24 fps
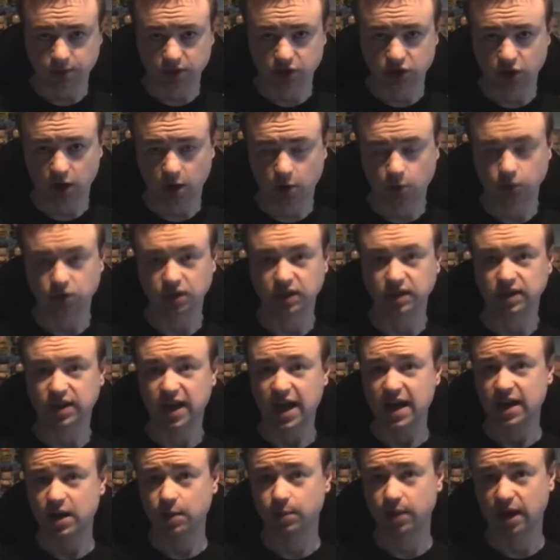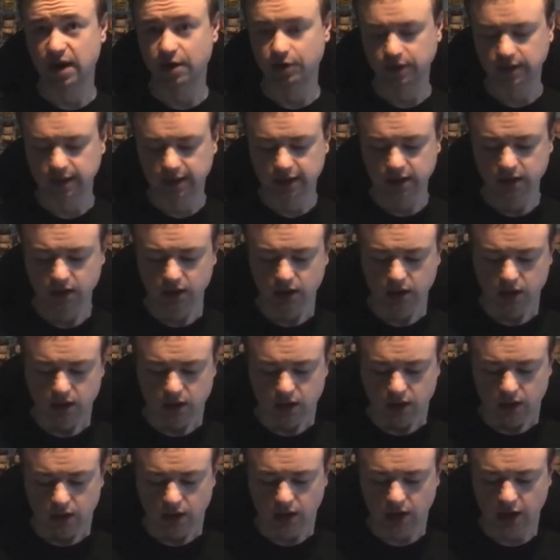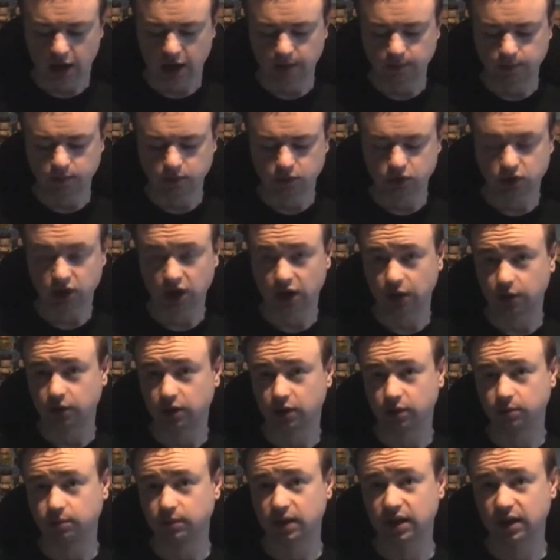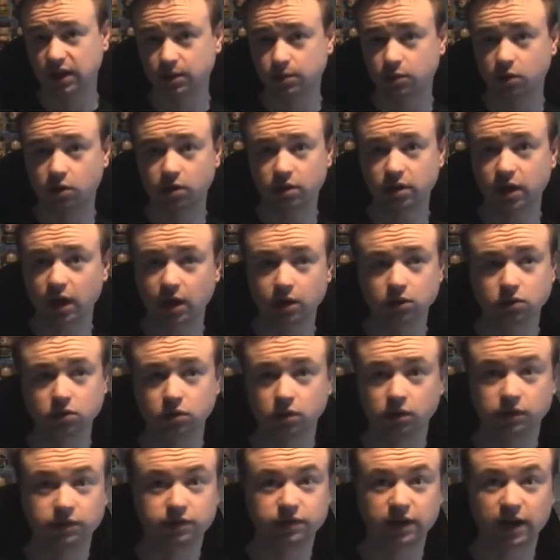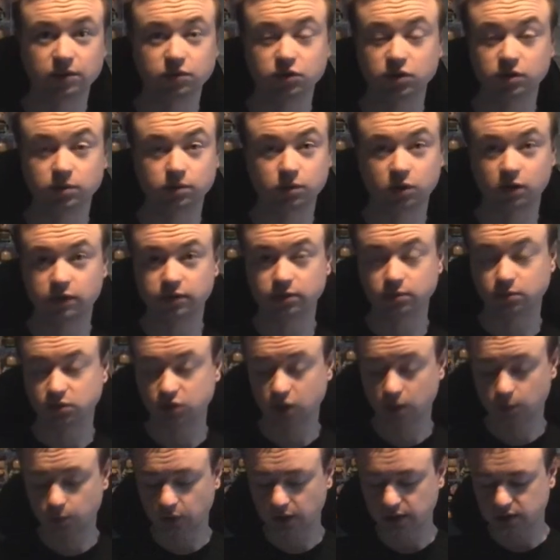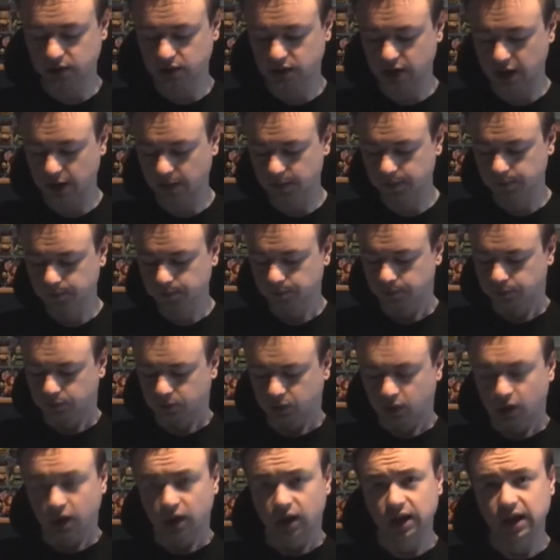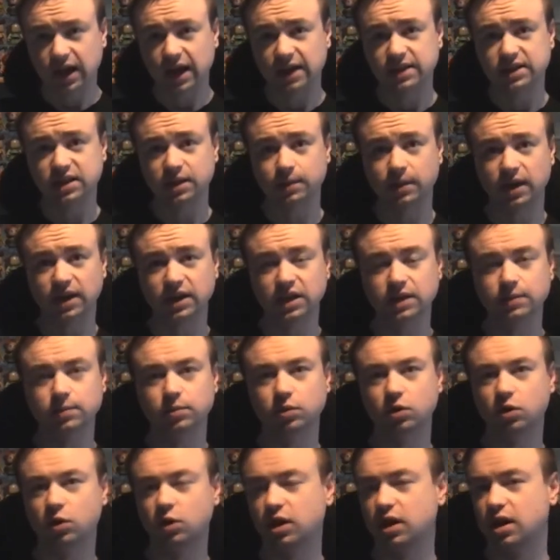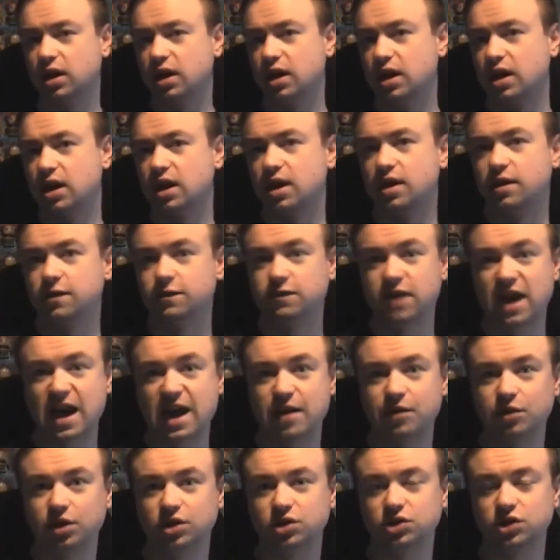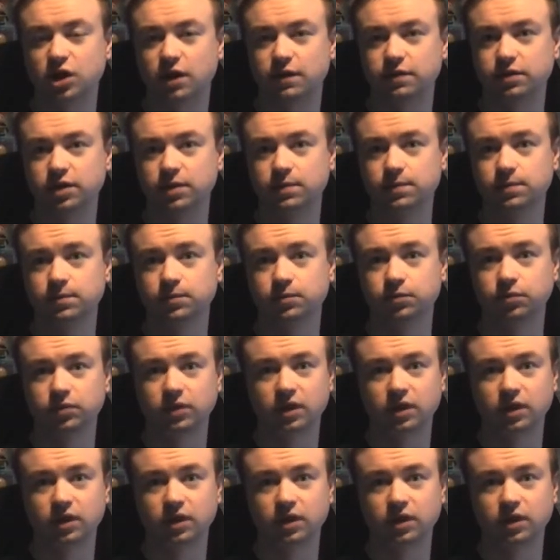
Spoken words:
to be sold again apparently, so they're making more of those, or found some more from somewhere to sell, unless they're making more variants of them,